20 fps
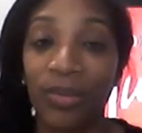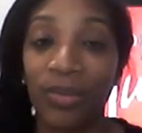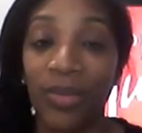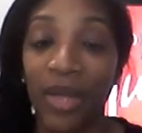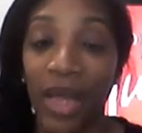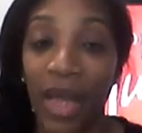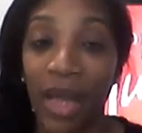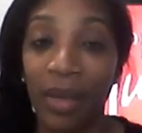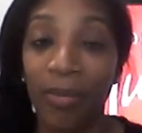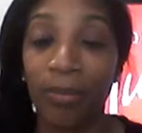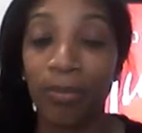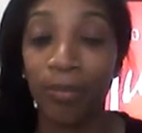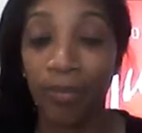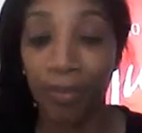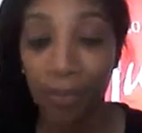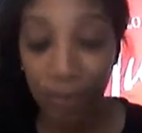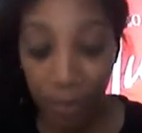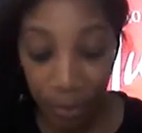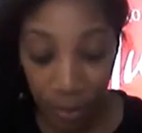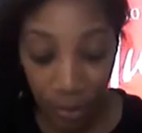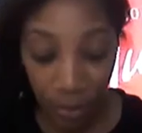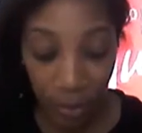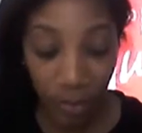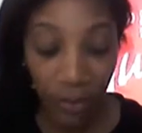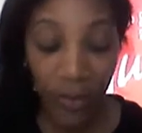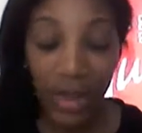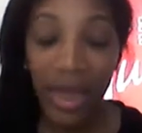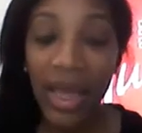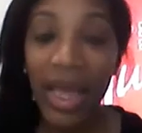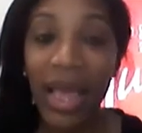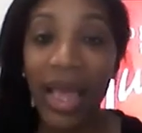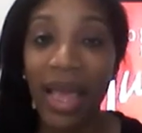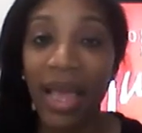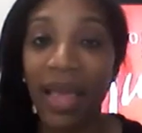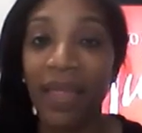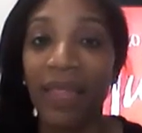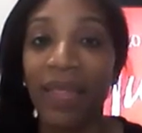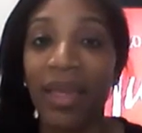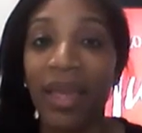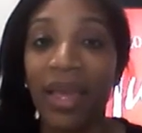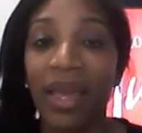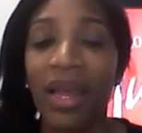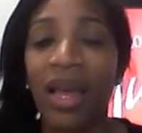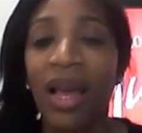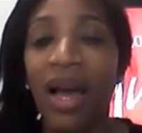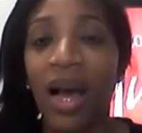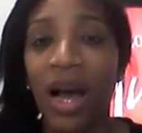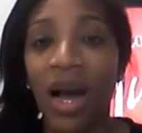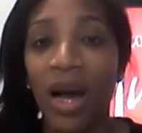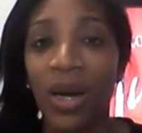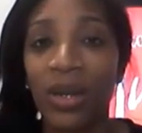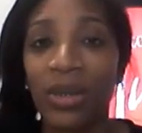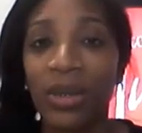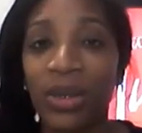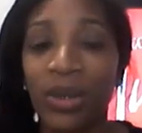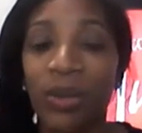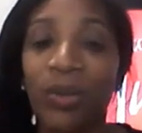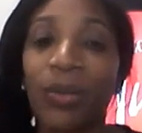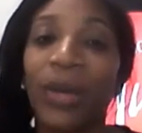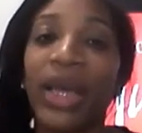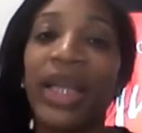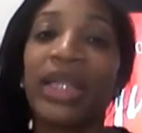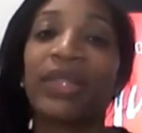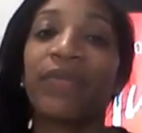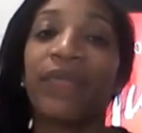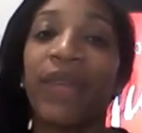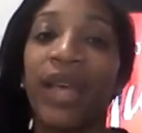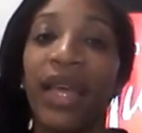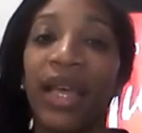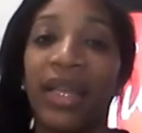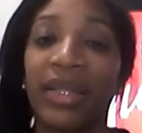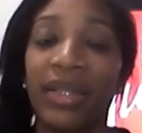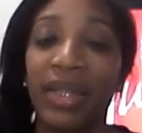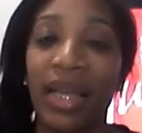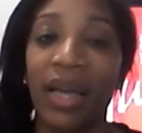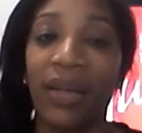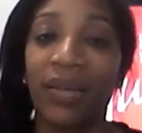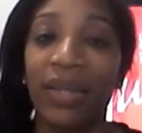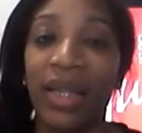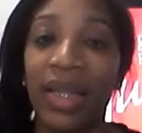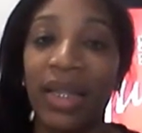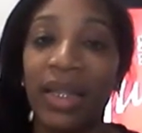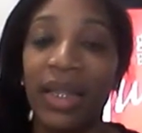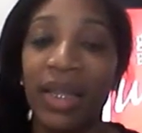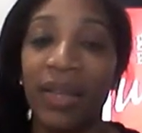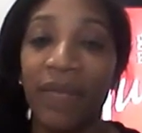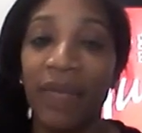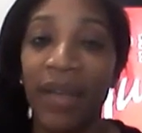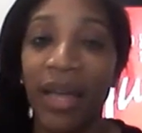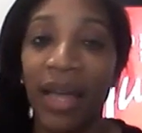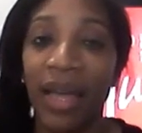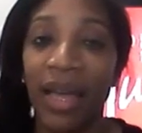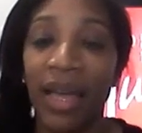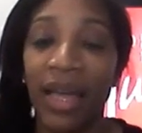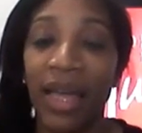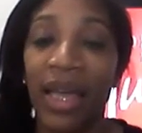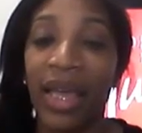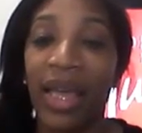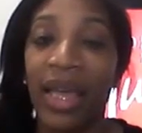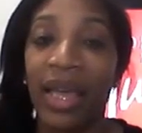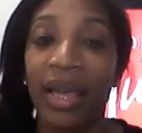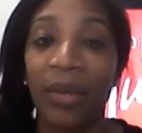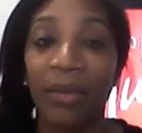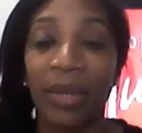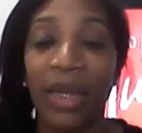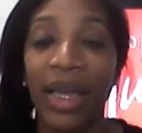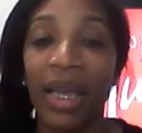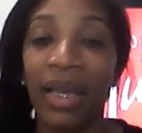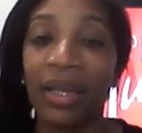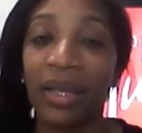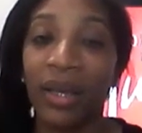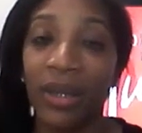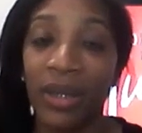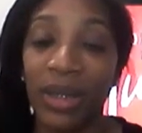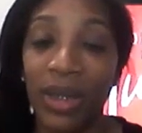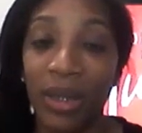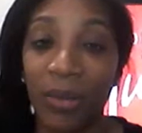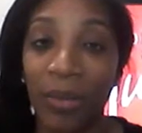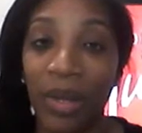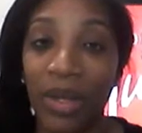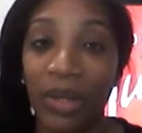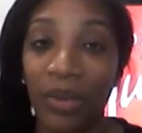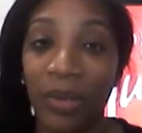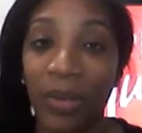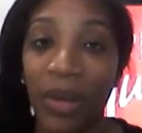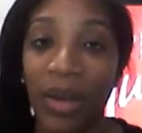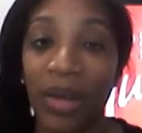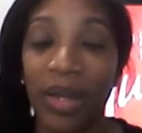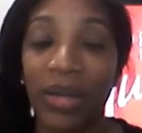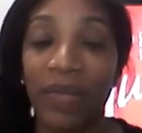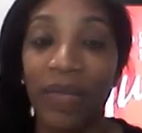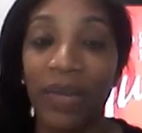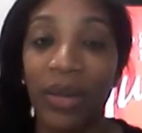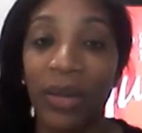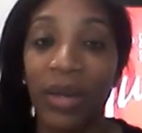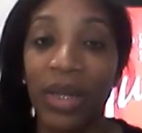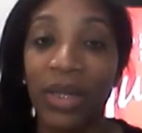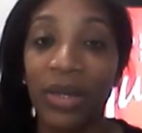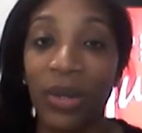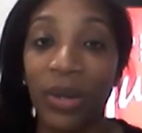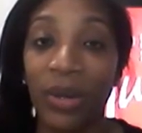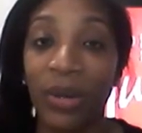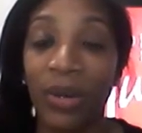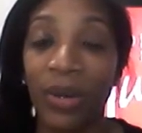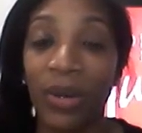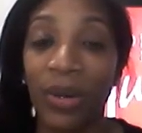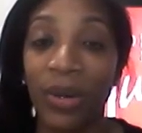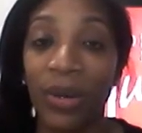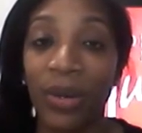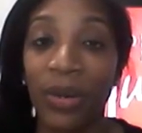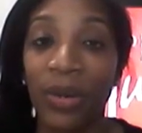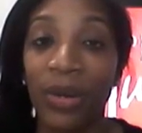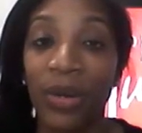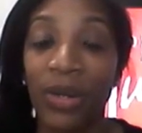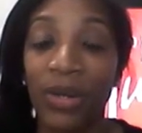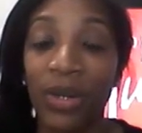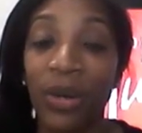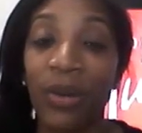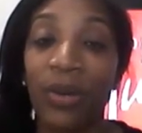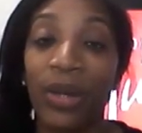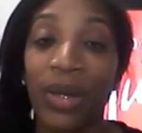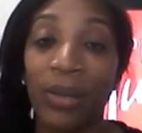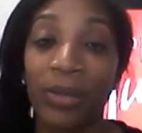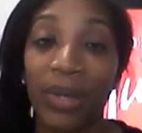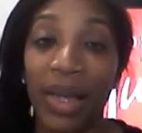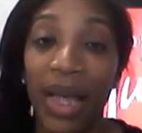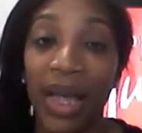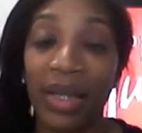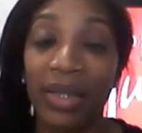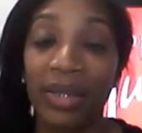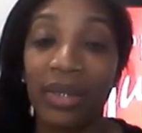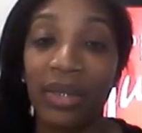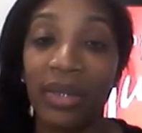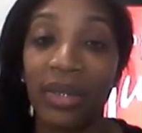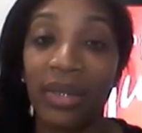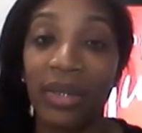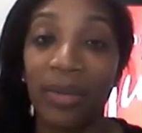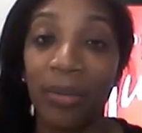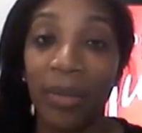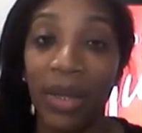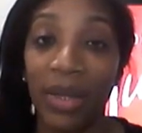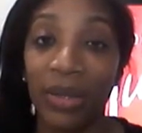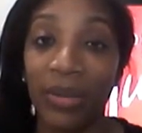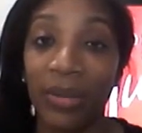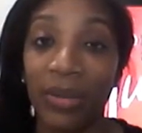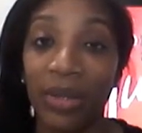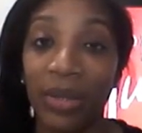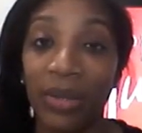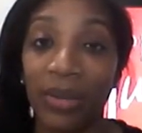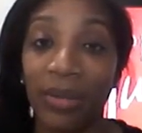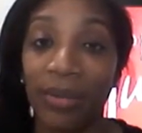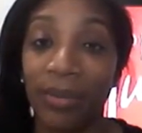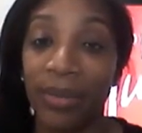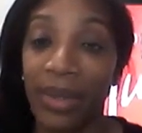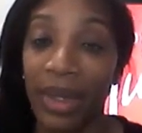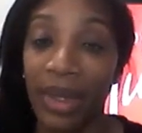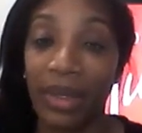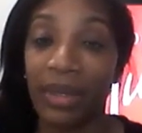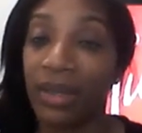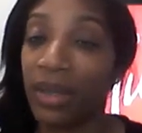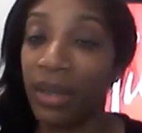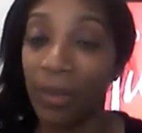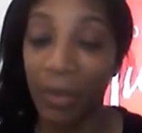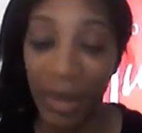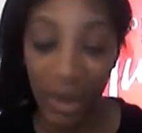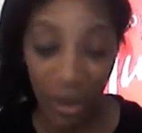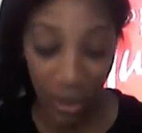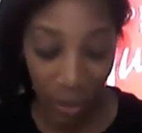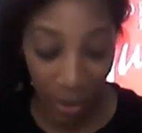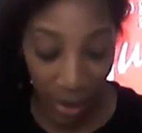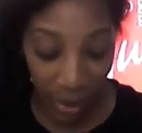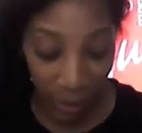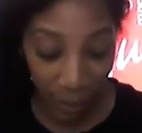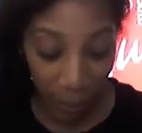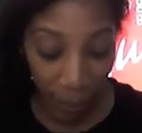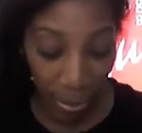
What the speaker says: Okay? And then also Wes finds out that Levi and Michaela are still messing around, even though he told him not to mess with her, but they still messing around.